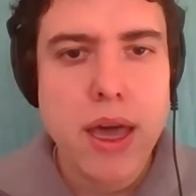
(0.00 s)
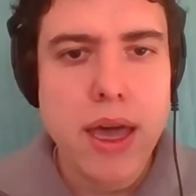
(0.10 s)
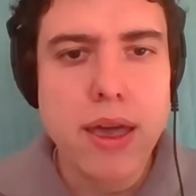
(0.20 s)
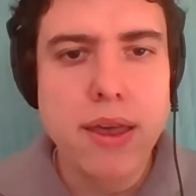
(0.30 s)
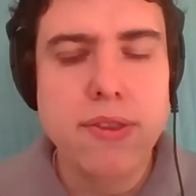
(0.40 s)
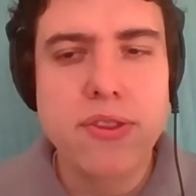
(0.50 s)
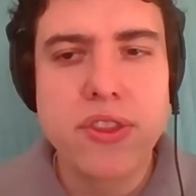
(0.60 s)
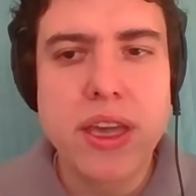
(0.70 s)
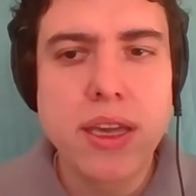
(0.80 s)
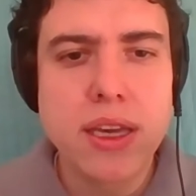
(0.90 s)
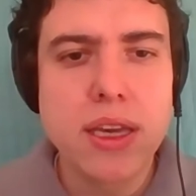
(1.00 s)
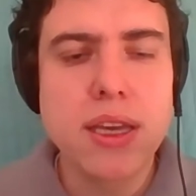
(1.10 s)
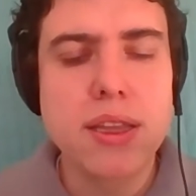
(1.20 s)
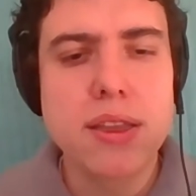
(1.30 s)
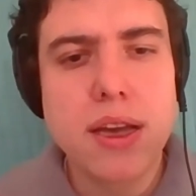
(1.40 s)
And
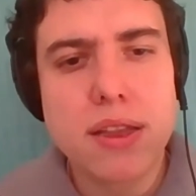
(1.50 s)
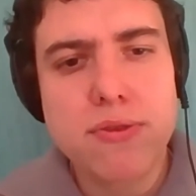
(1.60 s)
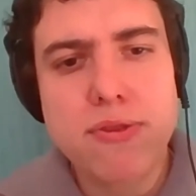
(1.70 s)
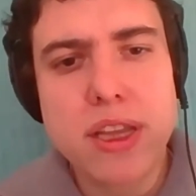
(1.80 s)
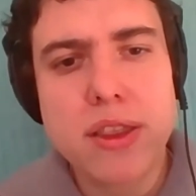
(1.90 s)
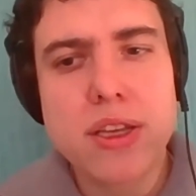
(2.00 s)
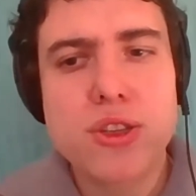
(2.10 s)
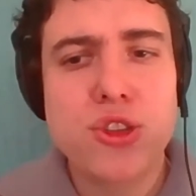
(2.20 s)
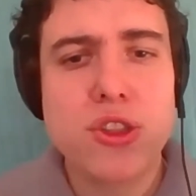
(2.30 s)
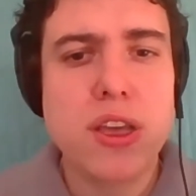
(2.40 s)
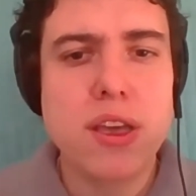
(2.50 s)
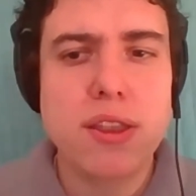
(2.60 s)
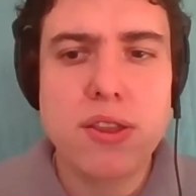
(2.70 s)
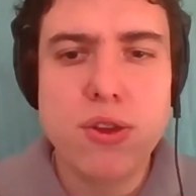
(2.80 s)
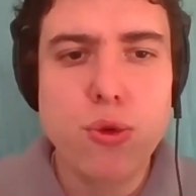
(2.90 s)
taking advantage
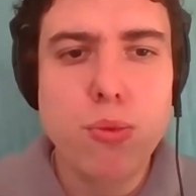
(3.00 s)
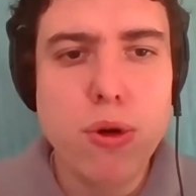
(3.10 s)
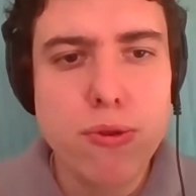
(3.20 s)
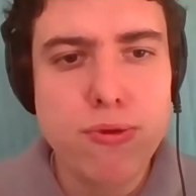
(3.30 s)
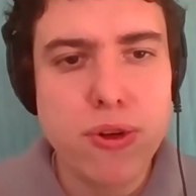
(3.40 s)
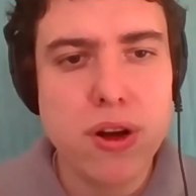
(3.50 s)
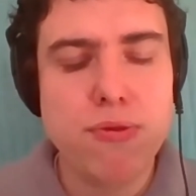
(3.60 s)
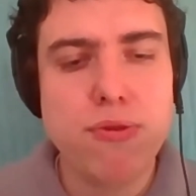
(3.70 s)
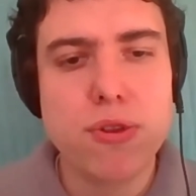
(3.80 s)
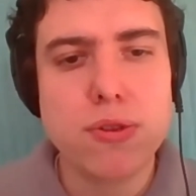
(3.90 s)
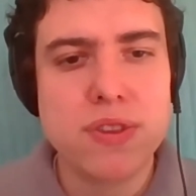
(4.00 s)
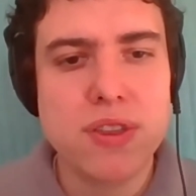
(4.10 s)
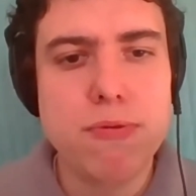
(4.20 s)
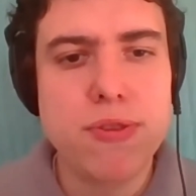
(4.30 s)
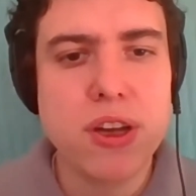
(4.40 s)
that you both are from
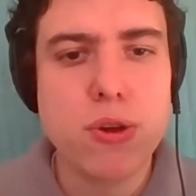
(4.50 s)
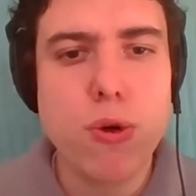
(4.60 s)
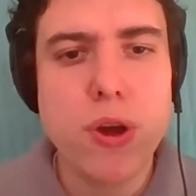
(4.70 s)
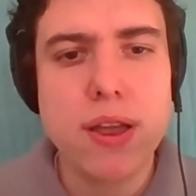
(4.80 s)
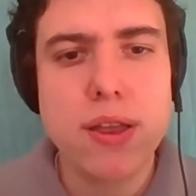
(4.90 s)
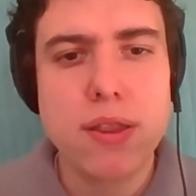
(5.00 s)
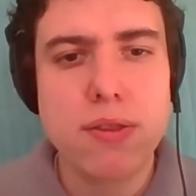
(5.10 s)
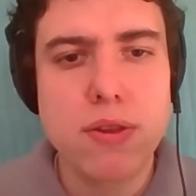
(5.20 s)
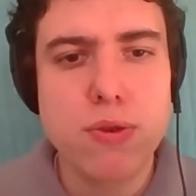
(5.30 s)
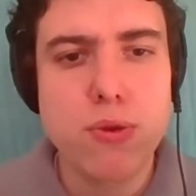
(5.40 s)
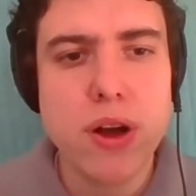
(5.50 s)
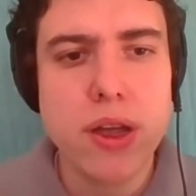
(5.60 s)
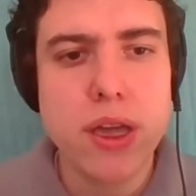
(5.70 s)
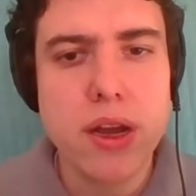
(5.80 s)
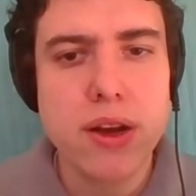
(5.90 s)
South Dakota and you are
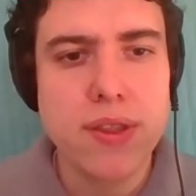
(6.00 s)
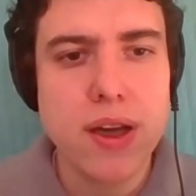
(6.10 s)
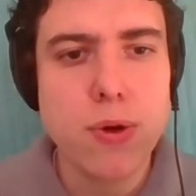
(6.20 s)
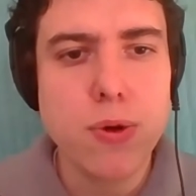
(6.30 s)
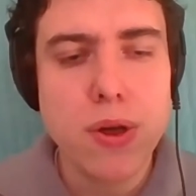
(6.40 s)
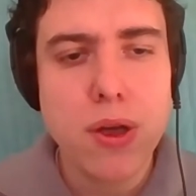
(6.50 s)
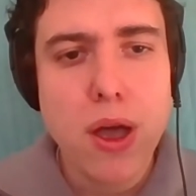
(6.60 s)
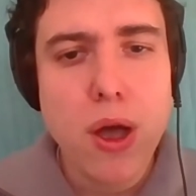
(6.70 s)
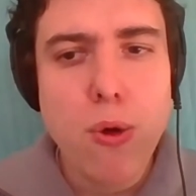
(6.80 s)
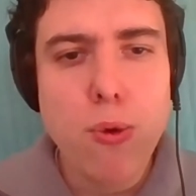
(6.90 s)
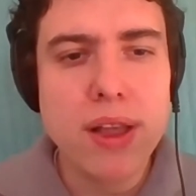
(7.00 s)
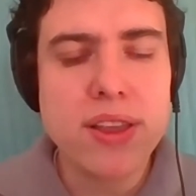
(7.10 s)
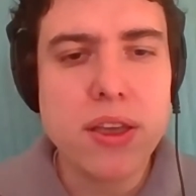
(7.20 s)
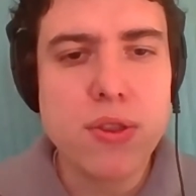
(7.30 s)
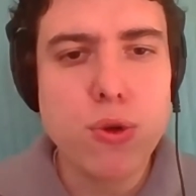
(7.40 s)
here now,
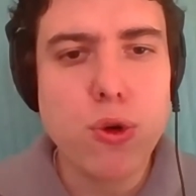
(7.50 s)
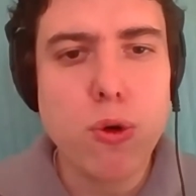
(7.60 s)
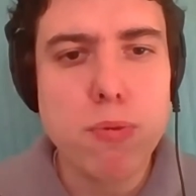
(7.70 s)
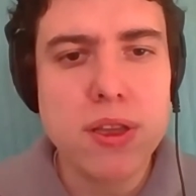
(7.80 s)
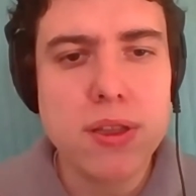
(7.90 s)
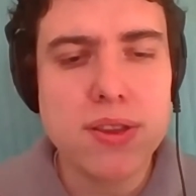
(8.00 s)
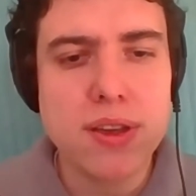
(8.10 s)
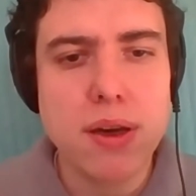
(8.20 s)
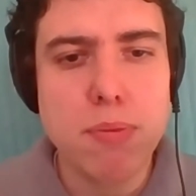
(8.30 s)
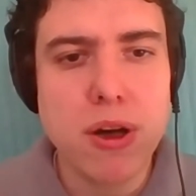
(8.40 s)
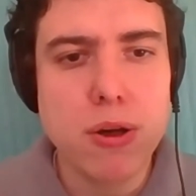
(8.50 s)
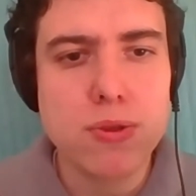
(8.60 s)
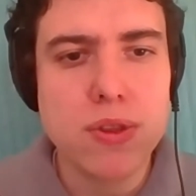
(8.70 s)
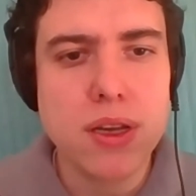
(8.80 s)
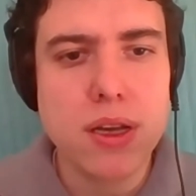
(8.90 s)
what can you comment
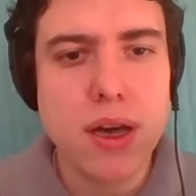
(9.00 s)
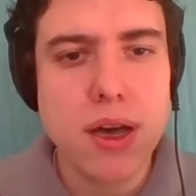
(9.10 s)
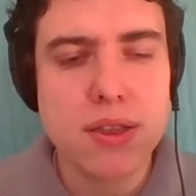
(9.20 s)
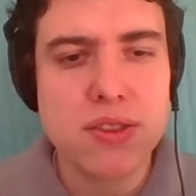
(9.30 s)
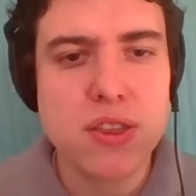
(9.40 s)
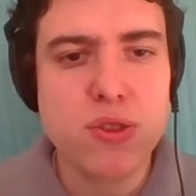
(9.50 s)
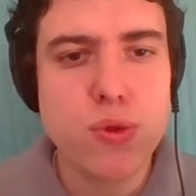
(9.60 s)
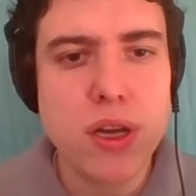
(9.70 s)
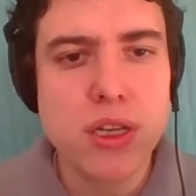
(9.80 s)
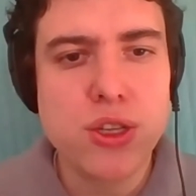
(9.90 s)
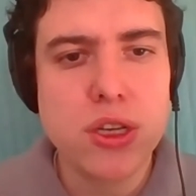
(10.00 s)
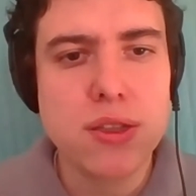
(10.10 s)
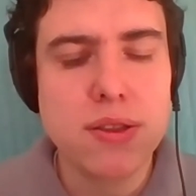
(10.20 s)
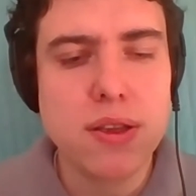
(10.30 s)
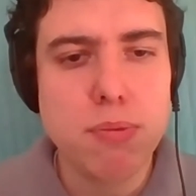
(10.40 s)
about the
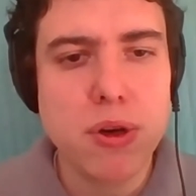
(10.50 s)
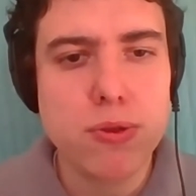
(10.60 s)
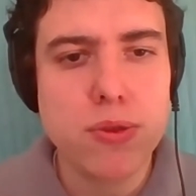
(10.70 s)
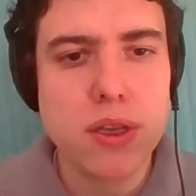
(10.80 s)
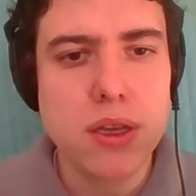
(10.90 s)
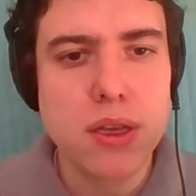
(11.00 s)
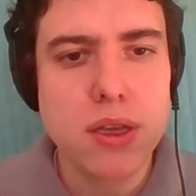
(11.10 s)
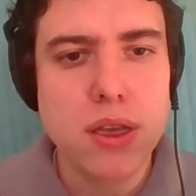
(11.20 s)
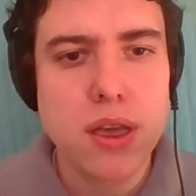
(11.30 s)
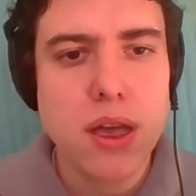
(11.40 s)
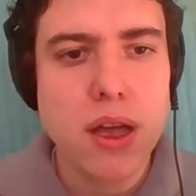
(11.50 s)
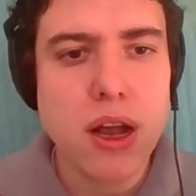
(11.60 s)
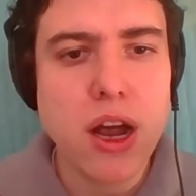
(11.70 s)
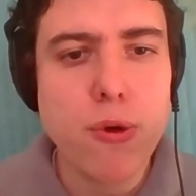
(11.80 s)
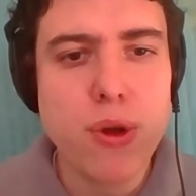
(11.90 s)
situation, about the
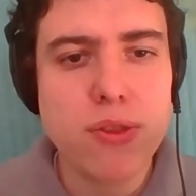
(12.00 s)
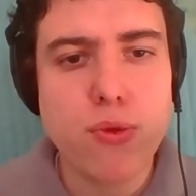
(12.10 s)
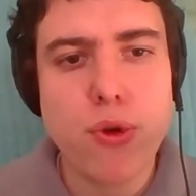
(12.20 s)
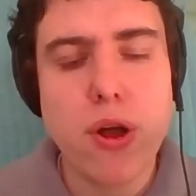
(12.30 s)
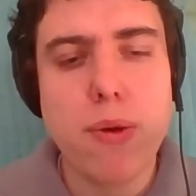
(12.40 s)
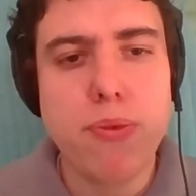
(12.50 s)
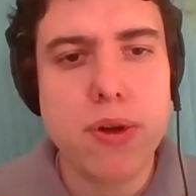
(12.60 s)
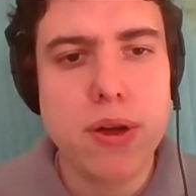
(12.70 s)
current crop